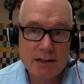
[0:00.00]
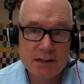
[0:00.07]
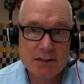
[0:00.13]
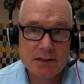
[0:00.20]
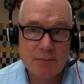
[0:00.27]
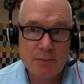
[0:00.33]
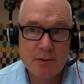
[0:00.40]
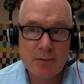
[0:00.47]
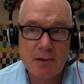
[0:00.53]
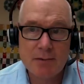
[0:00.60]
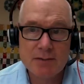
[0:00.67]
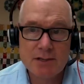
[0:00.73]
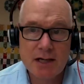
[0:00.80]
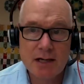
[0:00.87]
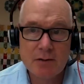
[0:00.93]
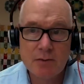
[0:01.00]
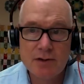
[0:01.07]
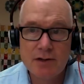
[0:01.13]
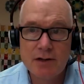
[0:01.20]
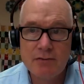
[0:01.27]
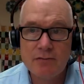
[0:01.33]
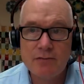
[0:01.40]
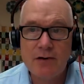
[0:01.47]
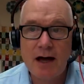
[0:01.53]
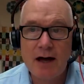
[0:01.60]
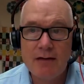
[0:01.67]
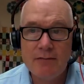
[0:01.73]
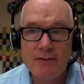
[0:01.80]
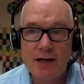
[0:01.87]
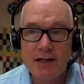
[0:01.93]
19 symptom onset within
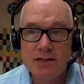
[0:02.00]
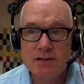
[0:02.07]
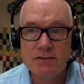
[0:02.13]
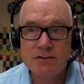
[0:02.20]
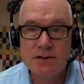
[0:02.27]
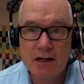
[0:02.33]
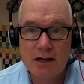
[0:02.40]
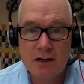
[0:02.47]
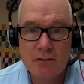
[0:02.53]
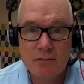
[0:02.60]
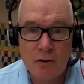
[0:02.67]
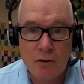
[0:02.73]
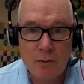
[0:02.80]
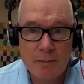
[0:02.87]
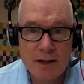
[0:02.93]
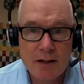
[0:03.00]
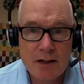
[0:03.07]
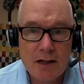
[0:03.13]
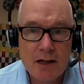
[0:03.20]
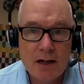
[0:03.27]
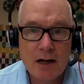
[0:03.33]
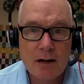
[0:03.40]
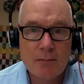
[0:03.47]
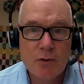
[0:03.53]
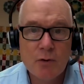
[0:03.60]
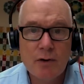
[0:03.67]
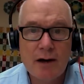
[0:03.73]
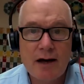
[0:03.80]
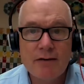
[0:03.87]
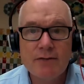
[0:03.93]
five days of study enrollment um,
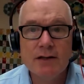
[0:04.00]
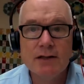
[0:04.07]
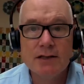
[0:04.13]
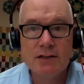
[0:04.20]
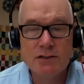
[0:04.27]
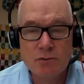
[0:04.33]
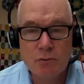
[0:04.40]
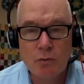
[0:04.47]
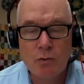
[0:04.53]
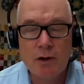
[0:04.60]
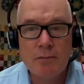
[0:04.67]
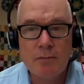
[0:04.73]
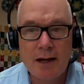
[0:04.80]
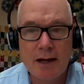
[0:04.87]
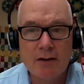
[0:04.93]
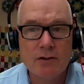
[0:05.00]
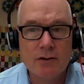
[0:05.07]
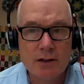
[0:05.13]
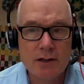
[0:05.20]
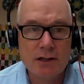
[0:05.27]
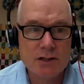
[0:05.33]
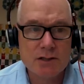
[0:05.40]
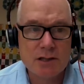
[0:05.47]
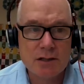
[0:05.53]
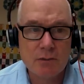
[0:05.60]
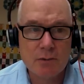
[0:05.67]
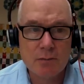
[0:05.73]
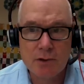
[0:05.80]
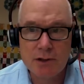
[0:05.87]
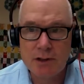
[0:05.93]
who have at least one medical condition that
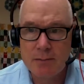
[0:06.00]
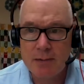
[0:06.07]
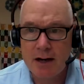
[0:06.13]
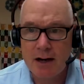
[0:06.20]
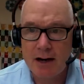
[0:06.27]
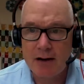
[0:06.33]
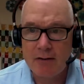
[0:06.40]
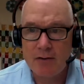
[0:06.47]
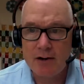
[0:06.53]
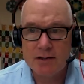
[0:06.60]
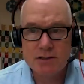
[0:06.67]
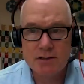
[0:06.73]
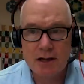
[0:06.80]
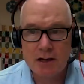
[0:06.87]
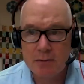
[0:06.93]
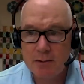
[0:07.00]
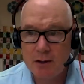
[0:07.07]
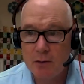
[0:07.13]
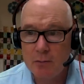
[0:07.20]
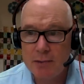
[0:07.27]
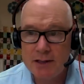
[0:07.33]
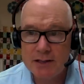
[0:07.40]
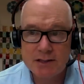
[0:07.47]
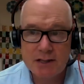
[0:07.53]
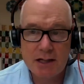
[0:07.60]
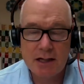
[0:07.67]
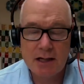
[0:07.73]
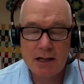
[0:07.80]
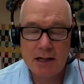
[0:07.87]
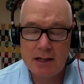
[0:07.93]
would put them at high risk. So that could be
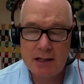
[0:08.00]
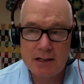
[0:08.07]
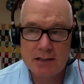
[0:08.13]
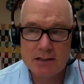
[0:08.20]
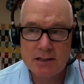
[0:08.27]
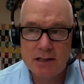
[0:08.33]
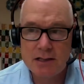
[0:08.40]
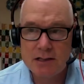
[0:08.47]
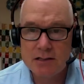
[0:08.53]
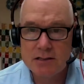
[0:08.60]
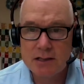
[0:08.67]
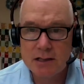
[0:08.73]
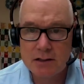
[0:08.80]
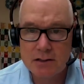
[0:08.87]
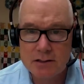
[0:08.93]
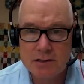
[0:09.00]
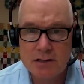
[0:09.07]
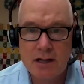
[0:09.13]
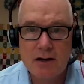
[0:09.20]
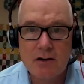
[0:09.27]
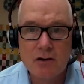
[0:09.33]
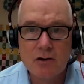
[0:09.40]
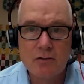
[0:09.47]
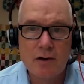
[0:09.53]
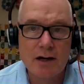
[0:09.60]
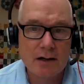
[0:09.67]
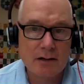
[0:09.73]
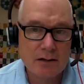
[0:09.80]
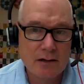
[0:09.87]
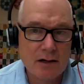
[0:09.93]
obesity, kidney disease, sickle cell,
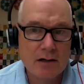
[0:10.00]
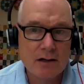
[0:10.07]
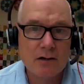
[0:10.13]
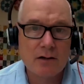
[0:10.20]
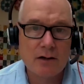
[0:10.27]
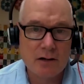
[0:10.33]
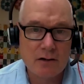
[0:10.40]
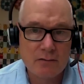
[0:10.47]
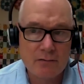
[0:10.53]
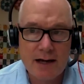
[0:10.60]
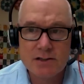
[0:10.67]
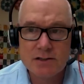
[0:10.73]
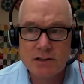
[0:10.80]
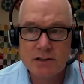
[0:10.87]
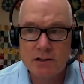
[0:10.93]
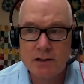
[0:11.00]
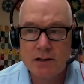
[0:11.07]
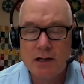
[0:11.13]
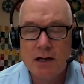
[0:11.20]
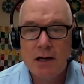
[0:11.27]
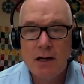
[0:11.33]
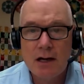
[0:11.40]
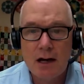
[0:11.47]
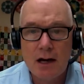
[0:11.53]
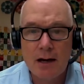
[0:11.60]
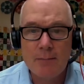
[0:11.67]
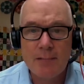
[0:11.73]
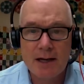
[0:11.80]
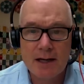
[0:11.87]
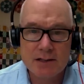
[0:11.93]
chronic lung, cardiovascular,
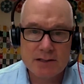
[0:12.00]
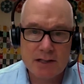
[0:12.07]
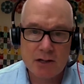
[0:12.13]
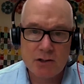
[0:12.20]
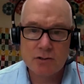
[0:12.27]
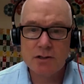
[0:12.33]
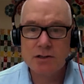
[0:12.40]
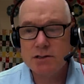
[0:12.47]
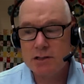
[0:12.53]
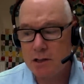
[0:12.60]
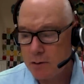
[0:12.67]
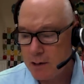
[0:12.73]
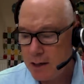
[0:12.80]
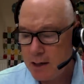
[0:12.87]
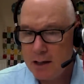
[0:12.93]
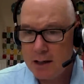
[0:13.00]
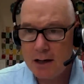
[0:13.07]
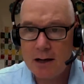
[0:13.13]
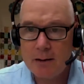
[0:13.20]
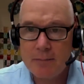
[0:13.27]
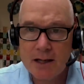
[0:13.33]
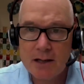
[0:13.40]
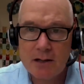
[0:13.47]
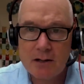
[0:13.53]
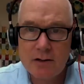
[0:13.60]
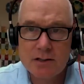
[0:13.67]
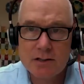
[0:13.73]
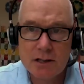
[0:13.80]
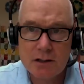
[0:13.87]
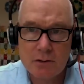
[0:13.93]
um, etc. So um,
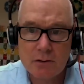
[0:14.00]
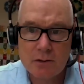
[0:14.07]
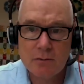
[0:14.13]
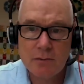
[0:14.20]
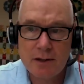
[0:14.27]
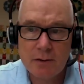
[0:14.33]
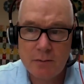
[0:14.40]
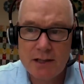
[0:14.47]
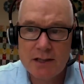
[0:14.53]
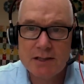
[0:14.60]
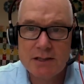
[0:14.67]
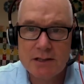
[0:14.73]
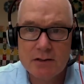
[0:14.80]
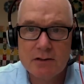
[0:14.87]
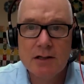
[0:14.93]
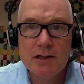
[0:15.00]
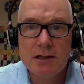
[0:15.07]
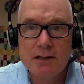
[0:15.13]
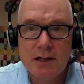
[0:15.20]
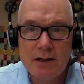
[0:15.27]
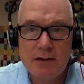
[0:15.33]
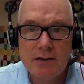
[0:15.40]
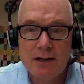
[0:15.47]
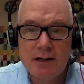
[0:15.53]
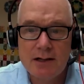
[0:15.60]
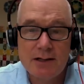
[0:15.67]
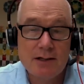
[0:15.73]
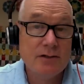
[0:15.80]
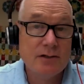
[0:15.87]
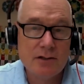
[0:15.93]
encourage, you know, we, we still continue to
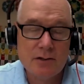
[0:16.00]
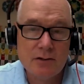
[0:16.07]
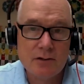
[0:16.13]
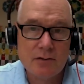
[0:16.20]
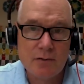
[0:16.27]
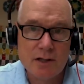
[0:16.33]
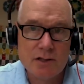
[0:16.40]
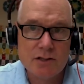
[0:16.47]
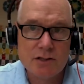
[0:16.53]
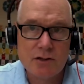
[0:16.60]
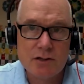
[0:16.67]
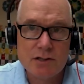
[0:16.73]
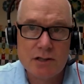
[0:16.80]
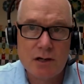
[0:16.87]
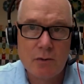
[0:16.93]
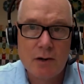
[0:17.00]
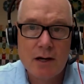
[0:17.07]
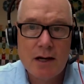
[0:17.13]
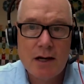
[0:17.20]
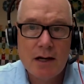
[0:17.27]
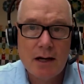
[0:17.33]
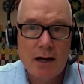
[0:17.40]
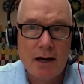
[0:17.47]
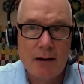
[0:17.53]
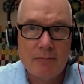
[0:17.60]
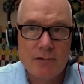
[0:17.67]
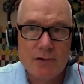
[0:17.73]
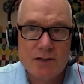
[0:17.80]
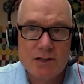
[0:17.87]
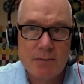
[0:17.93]
need to do the research. So um,
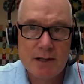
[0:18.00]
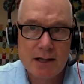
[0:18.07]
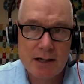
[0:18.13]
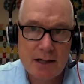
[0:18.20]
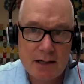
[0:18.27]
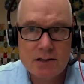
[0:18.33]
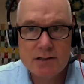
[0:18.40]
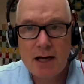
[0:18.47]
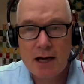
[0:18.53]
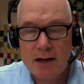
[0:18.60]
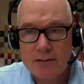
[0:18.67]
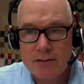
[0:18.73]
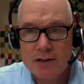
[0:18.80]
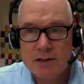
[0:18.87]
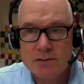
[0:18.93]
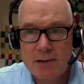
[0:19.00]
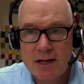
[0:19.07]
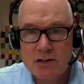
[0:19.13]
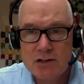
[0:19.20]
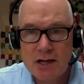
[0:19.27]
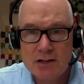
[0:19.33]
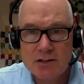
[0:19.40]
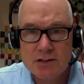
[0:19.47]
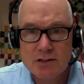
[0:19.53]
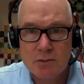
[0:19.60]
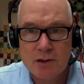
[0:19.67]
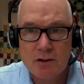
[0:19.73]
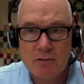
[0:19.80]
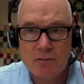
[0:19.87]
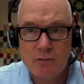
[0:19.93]
for some of the kids, yeah, things may change as
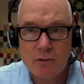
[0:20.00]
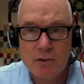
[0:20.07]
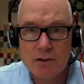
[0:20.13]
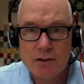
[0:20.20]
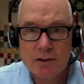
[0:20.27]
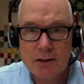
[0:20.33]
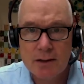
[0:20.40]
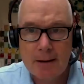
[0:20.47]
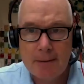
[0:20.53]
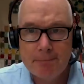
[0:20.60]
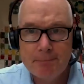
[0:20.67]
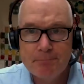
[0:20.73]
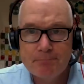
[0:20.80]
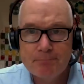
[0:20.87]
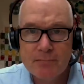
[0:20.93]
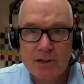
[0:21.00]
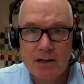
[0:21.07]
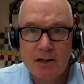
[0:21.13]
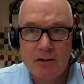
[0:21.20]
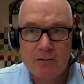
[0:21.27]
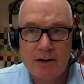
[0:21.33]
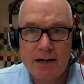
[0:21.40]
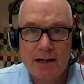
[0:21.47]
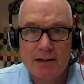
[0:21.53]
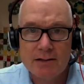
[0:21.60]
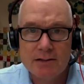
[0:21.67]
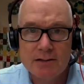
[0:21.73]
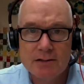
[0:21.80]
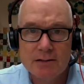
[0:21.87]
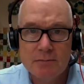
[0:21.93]
we go forward. All right
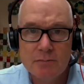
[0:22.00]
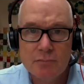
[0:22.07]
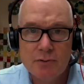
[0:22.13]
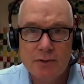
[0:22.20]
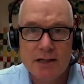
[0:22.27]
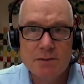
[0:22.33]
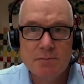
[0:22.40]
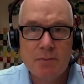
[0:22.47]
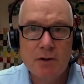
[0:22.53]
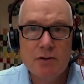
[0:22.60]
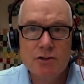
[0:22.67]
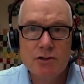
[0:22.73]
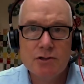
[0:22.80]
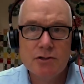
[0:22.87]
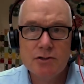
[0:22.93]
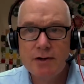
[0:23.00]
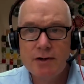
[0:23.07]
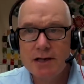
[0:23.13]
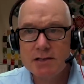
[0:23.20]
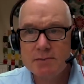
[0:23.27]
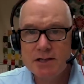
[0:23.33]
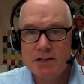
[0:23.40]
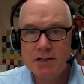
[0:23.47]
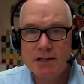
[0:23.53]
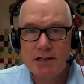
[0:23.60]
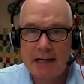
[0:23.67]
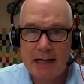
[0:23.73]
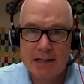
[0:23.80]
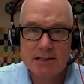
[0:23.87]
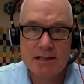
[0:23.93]
pre exposure transmission
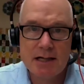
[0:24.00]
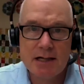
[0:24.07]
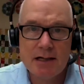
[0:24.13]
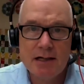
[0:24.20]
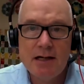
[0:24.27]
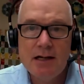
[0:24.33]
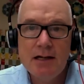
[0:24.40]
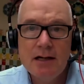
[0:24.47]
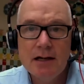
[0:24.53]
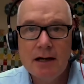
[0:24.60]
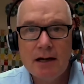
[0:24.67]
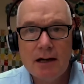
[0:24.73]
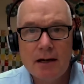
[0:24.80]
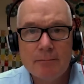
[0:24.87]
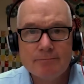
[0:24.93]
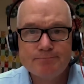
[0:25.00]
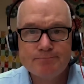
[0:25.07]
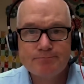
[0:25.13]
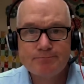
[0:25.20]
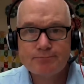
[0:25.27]
testing. Um,